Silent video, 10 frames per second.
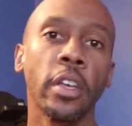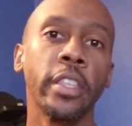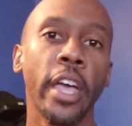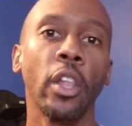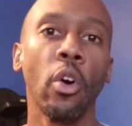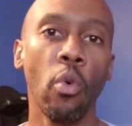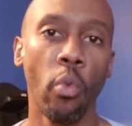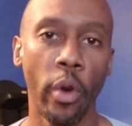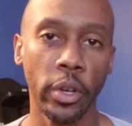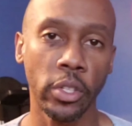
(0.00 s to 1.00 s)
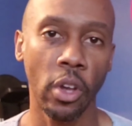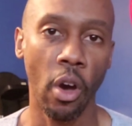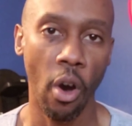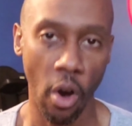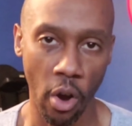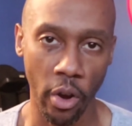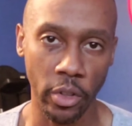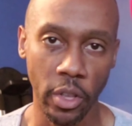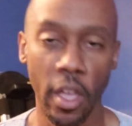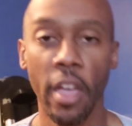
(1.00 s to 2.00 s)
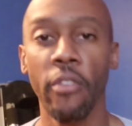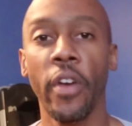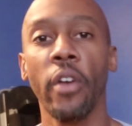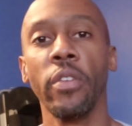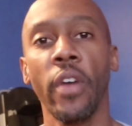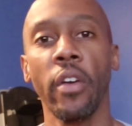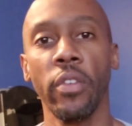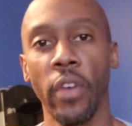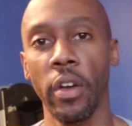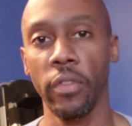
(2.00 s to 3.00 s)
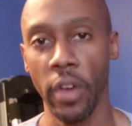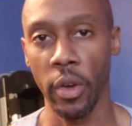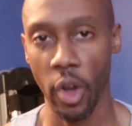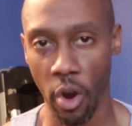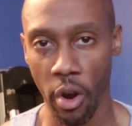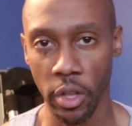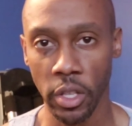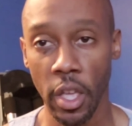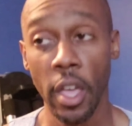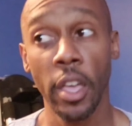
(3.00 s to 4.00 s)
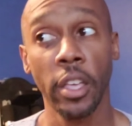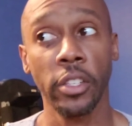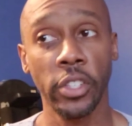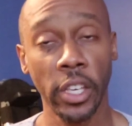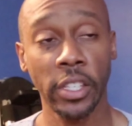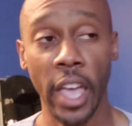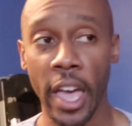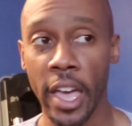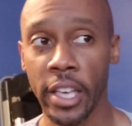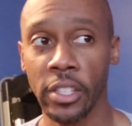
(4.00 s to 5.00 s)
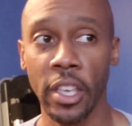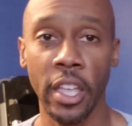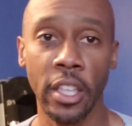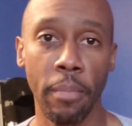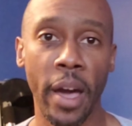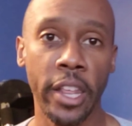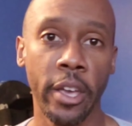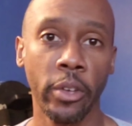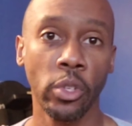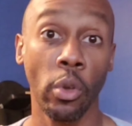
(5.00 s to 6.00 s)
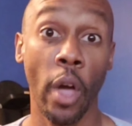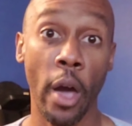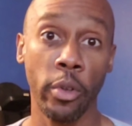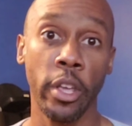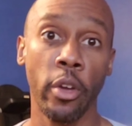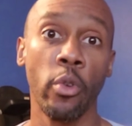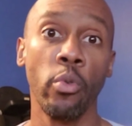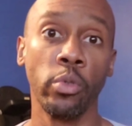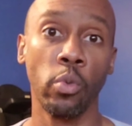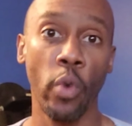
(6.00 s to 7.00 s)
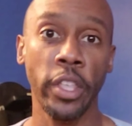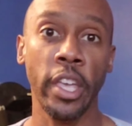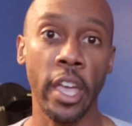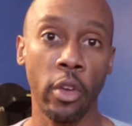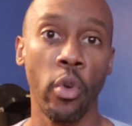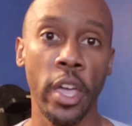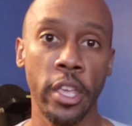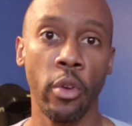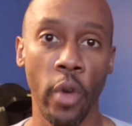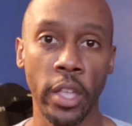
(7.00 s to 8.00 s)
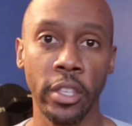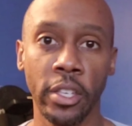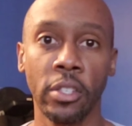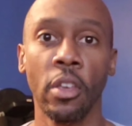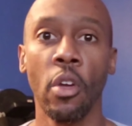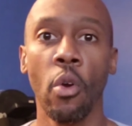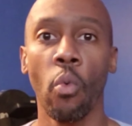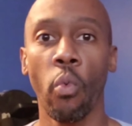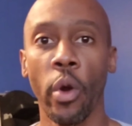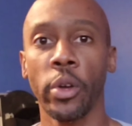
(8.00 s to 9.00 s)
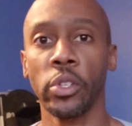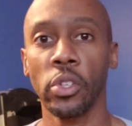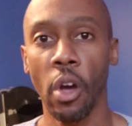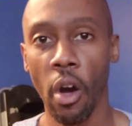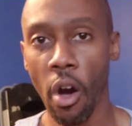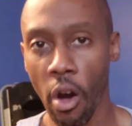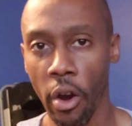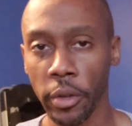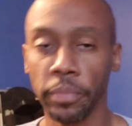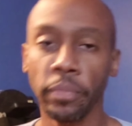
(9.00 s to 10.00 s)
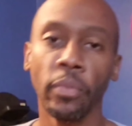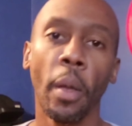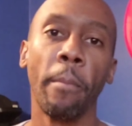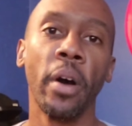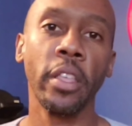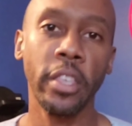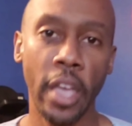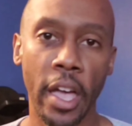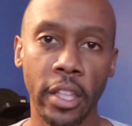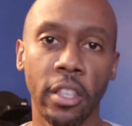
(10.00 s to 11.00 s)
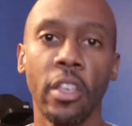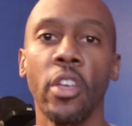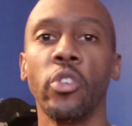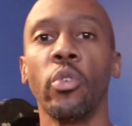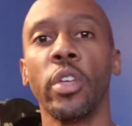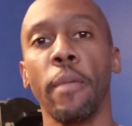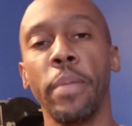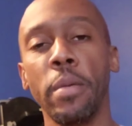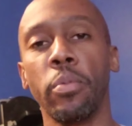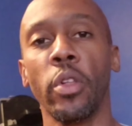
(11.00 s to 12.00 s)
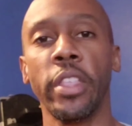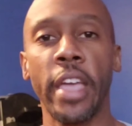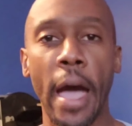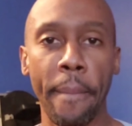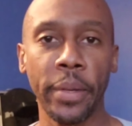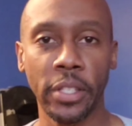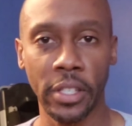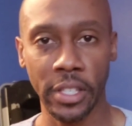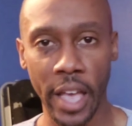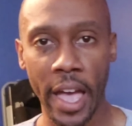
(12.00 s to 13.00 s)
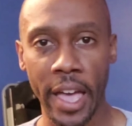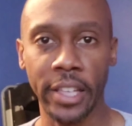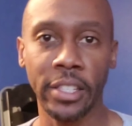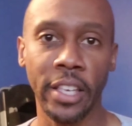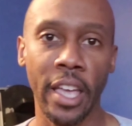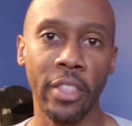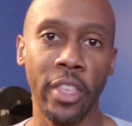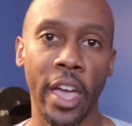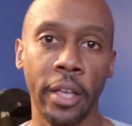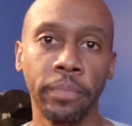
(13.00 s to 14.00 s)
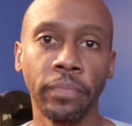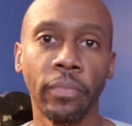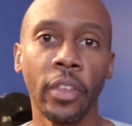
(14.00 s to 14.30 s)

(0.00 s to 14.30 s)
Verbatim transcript: Canelo works hard. Very, very, very, very hard. Just as anybody else out here who's winning and creating greatness works hard. But yet, you'll get people on the opposite side saying that